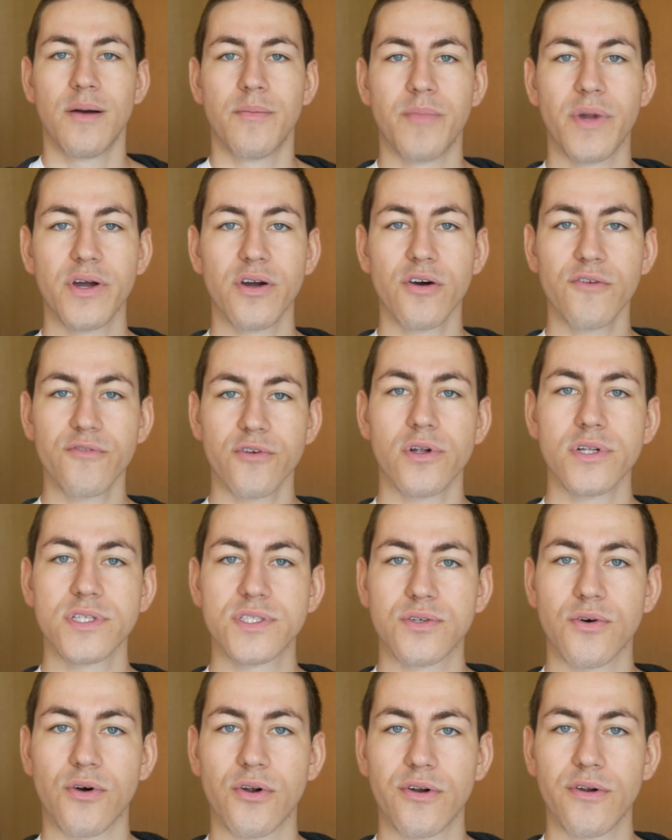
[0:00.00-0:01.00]
My overall
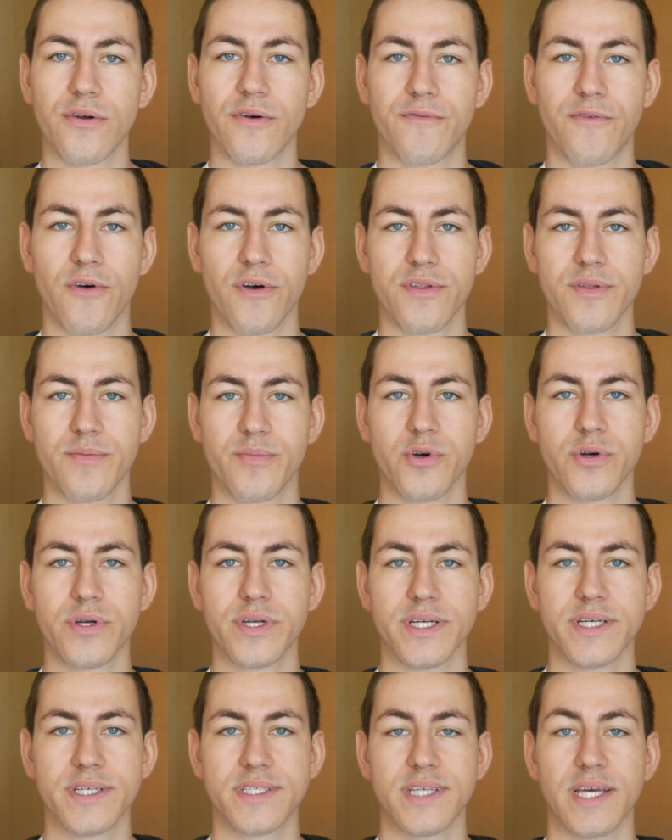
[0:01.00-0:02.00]
score for the
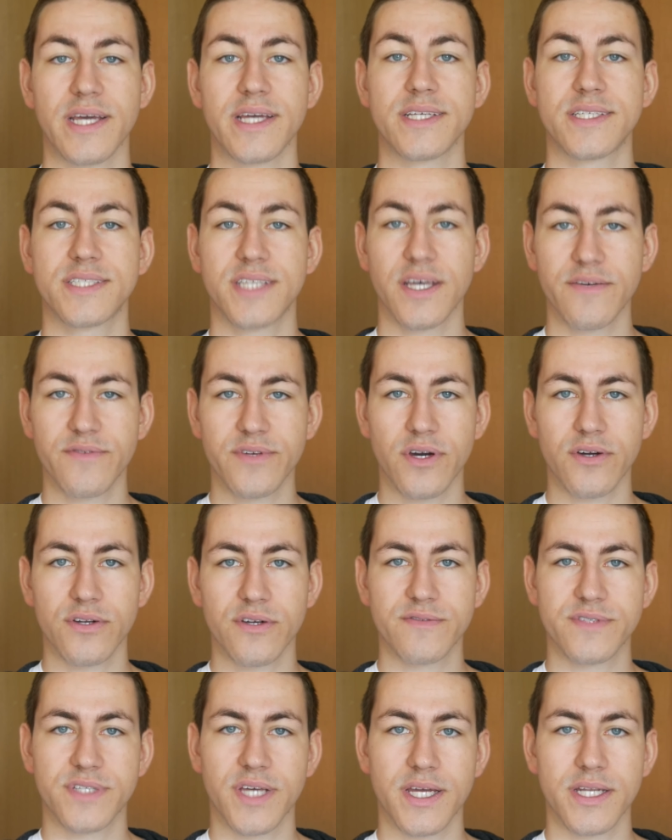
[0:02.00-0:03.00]
book is a 7 out
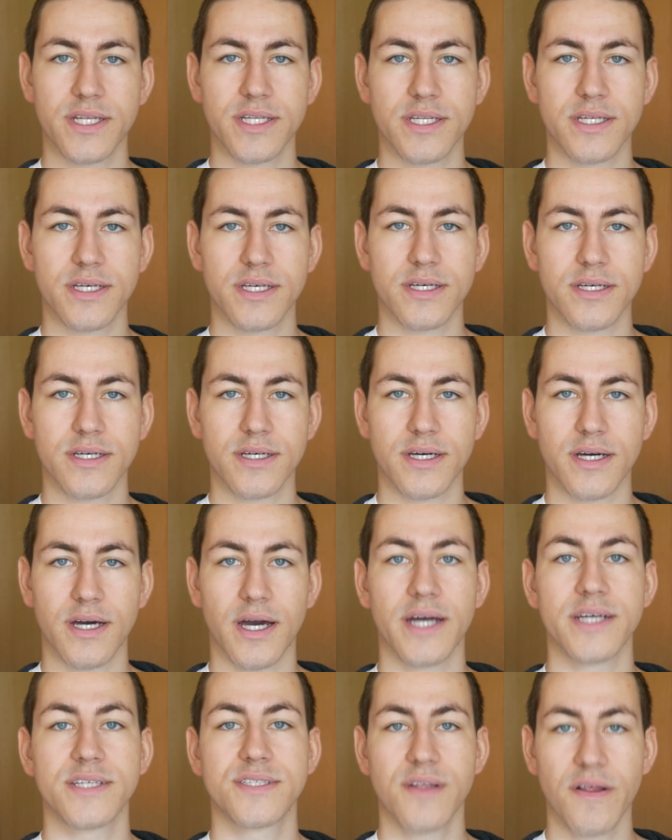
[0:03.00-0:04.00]
of 10.
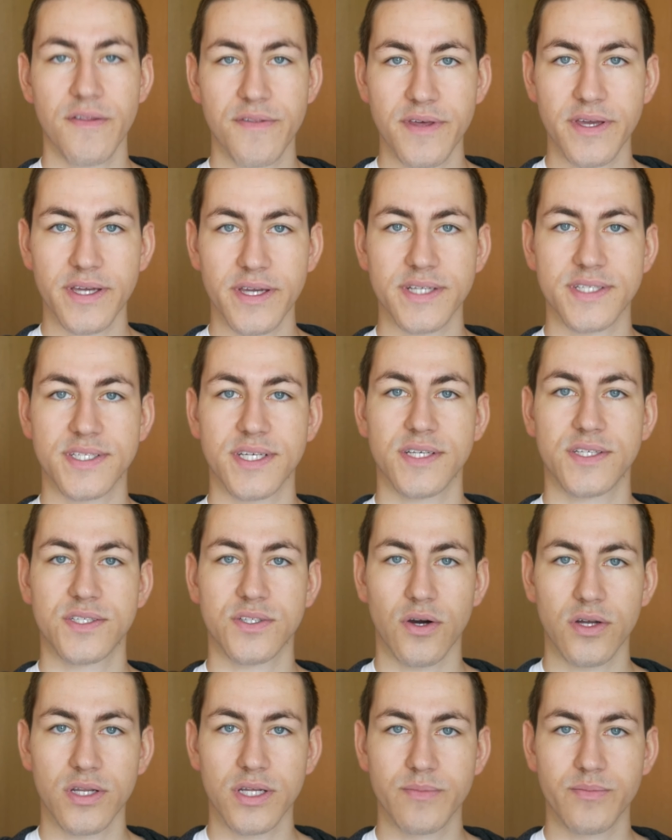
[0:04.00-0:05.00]
I still think it's a
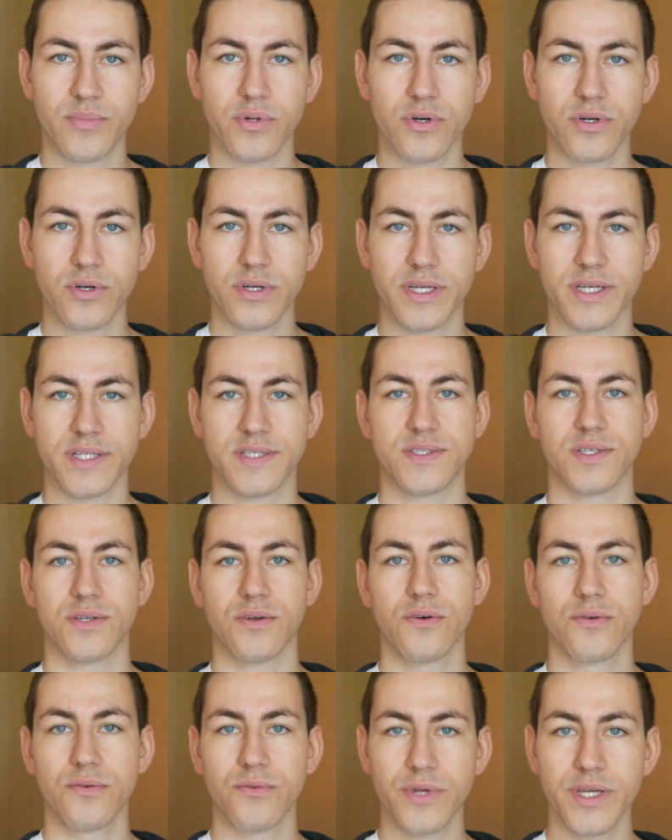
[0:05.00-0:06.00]
solid book, it's a
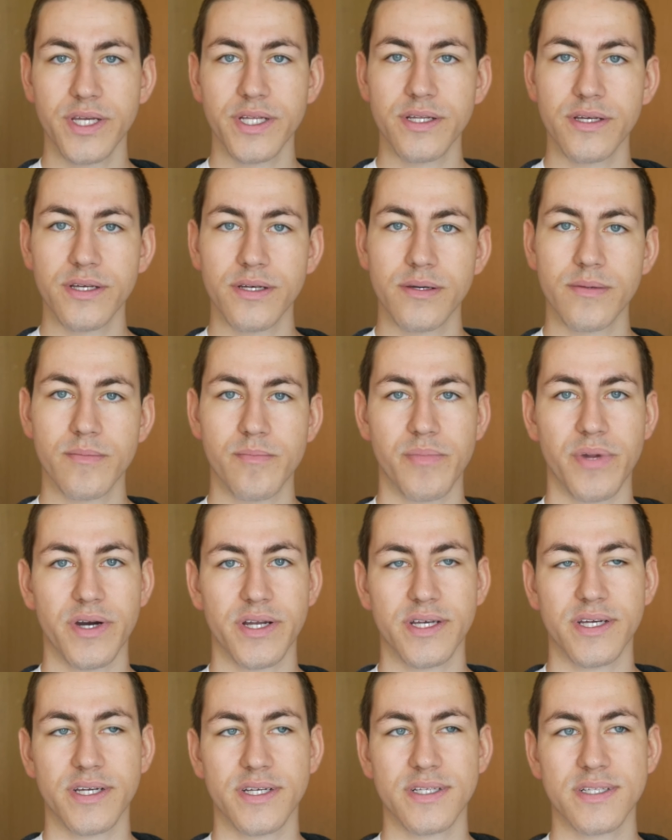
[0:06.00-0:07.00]
good read,
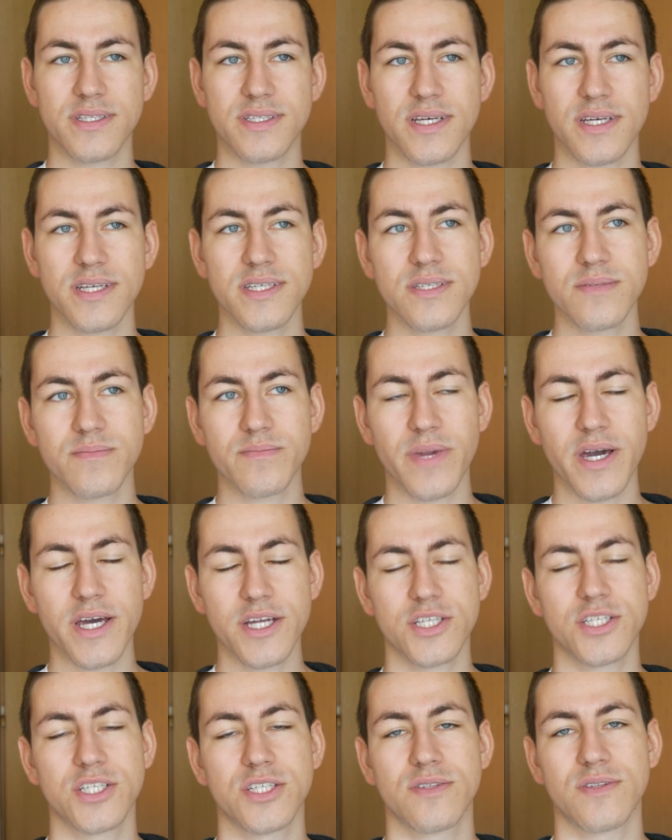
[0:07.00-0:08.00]
but it doesn't
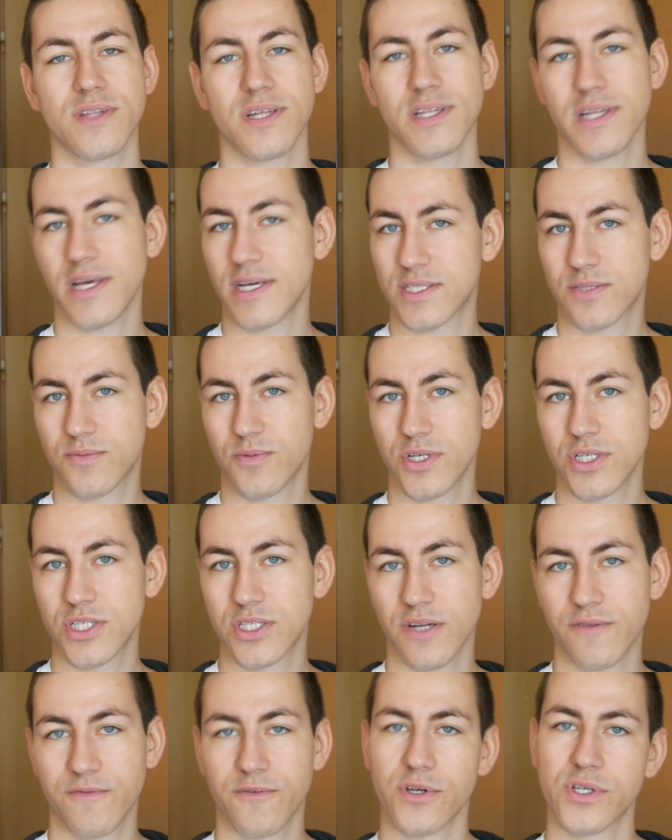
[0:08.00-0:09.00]
match The Last Wish,
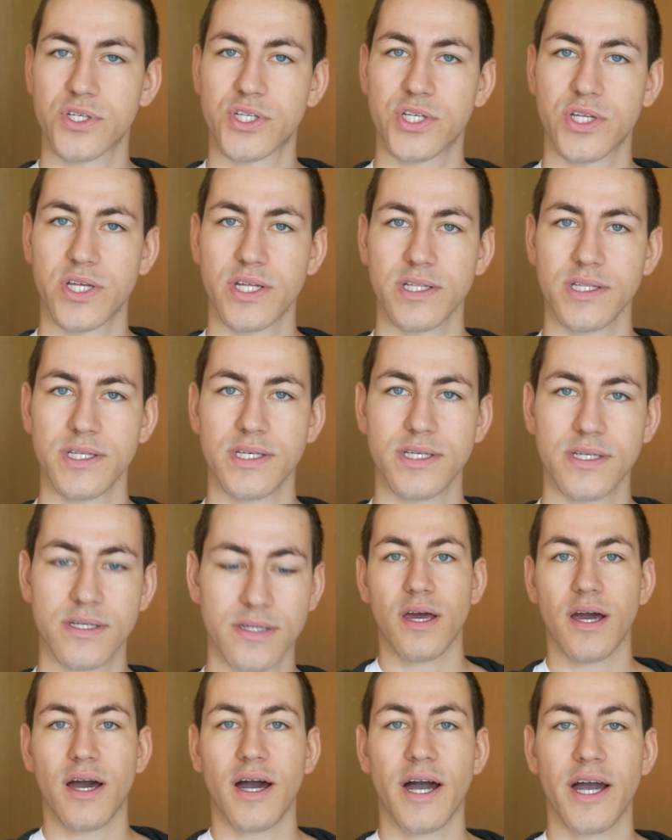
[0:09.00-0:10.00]
unfortunately.
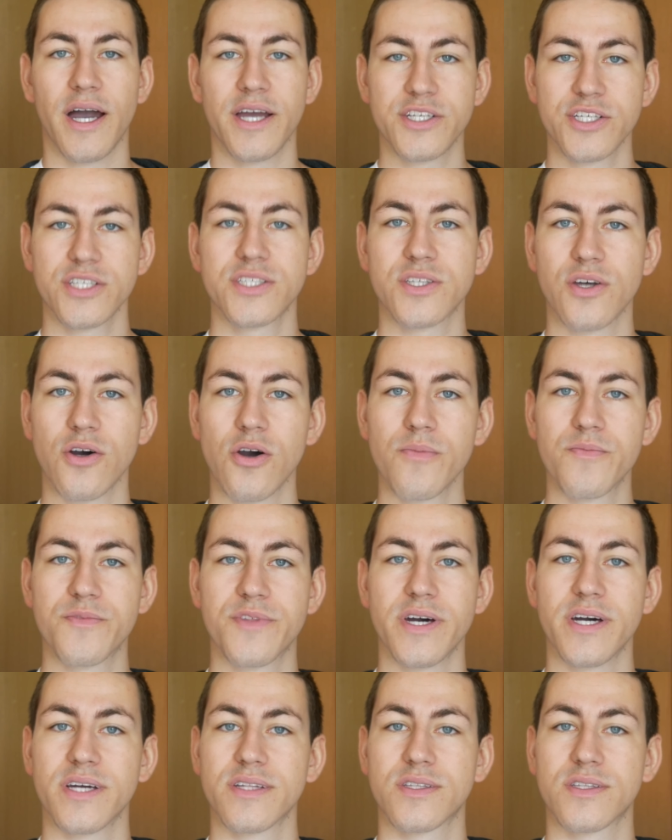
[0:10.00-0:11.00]
I just hope
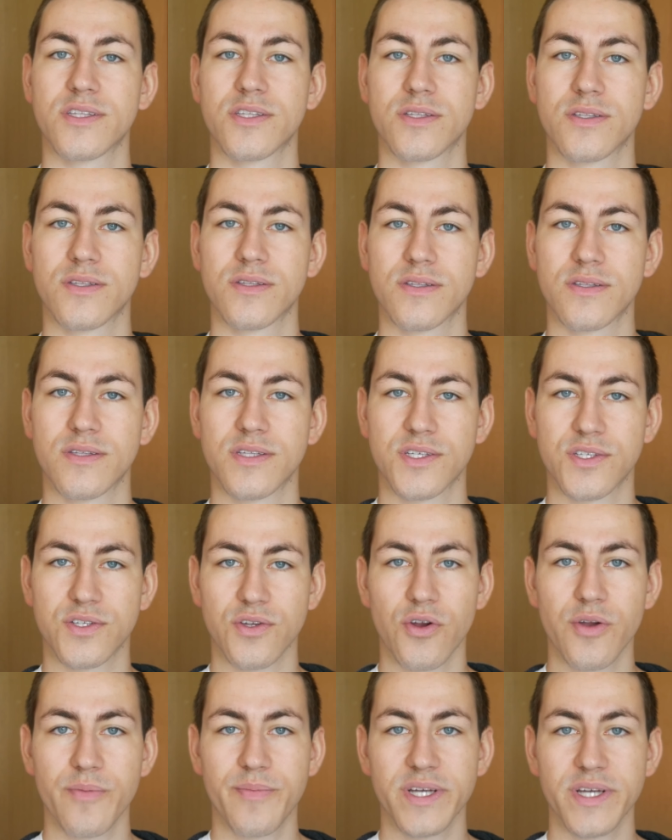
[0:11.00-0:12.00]
that the
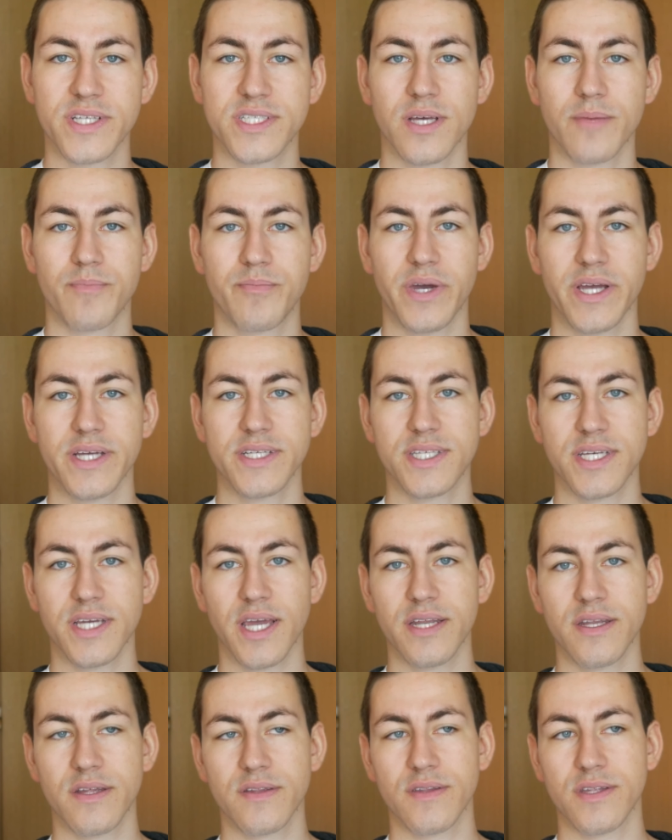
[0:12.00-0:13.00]
story picks up pace
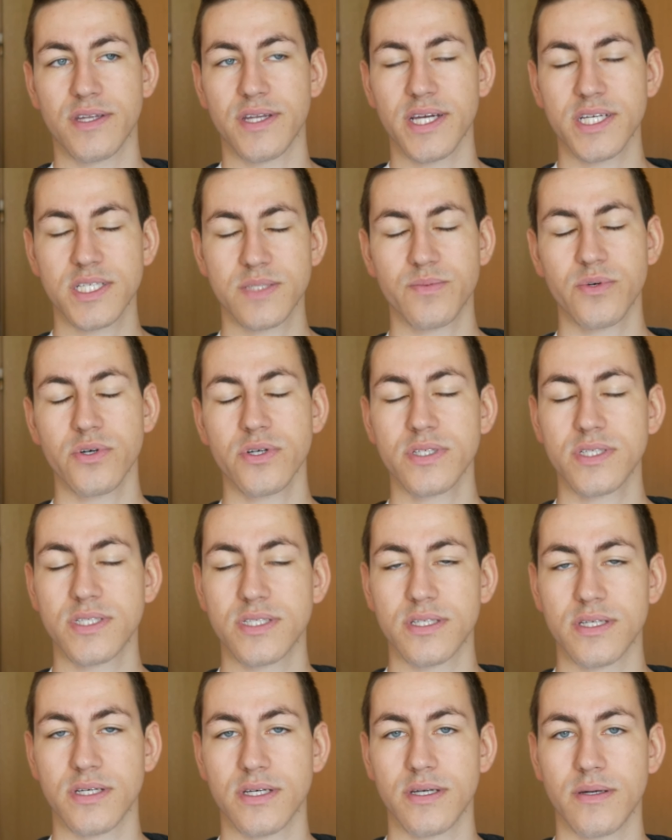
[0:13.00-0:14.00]
again in the next
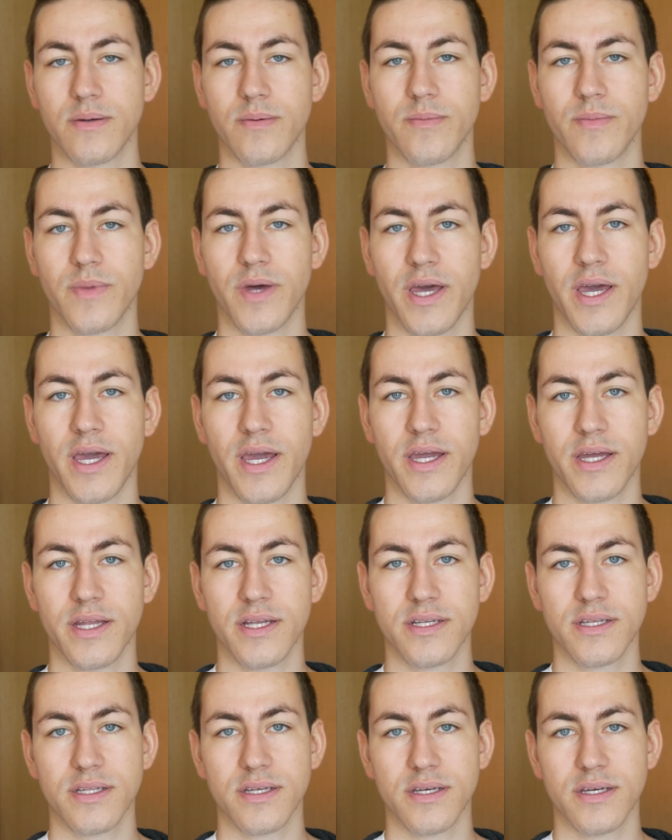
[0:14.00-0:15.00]
books,
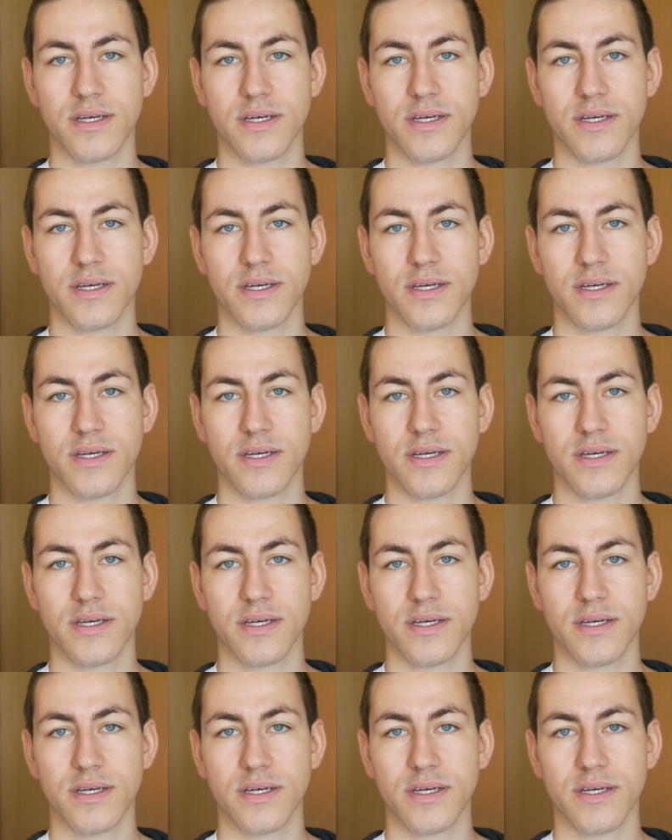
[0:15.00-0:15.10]
and